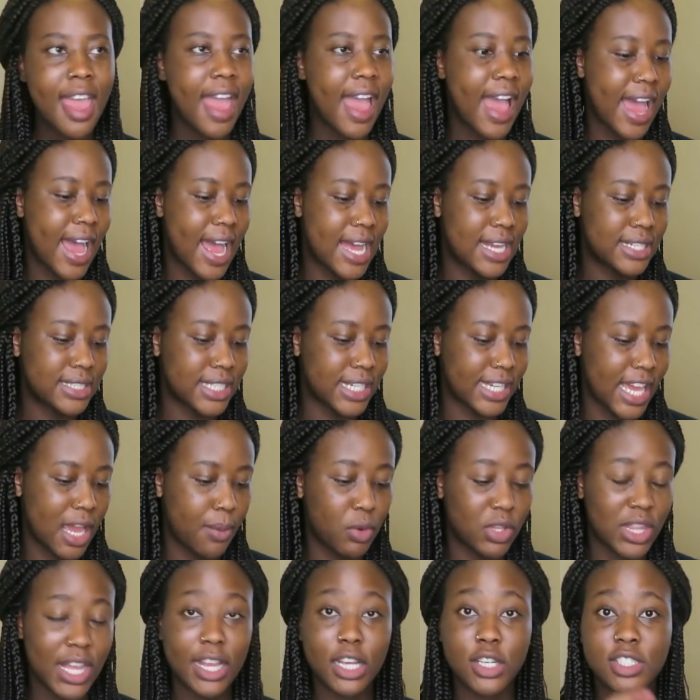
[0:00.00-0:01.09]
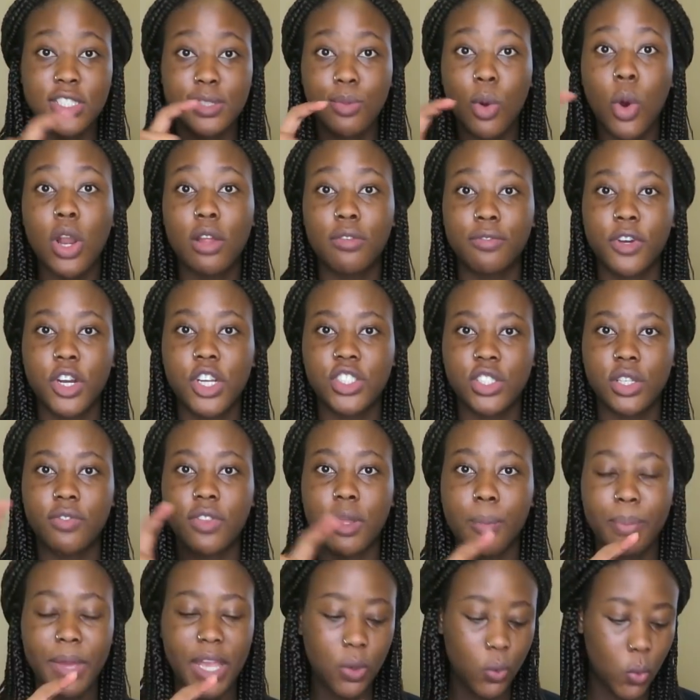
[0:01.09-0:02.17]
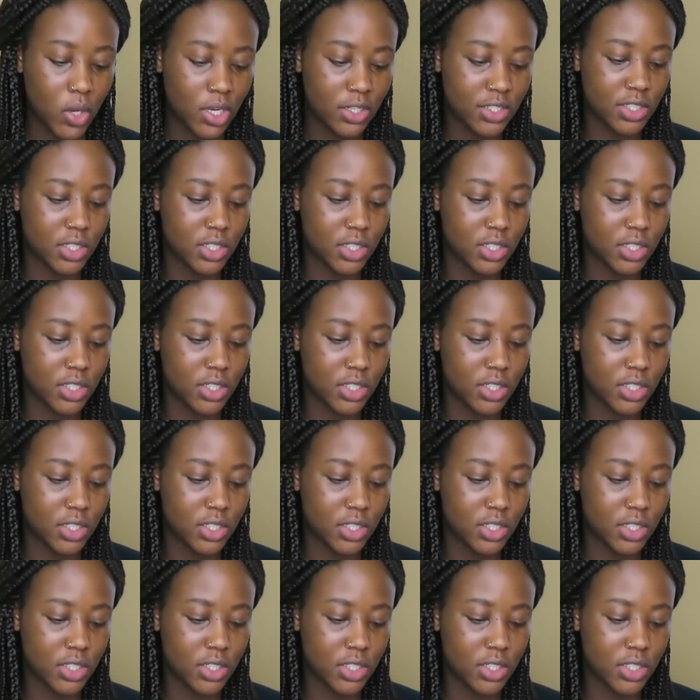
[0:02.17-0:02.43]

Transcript: and it came with like a smaller version of the big one,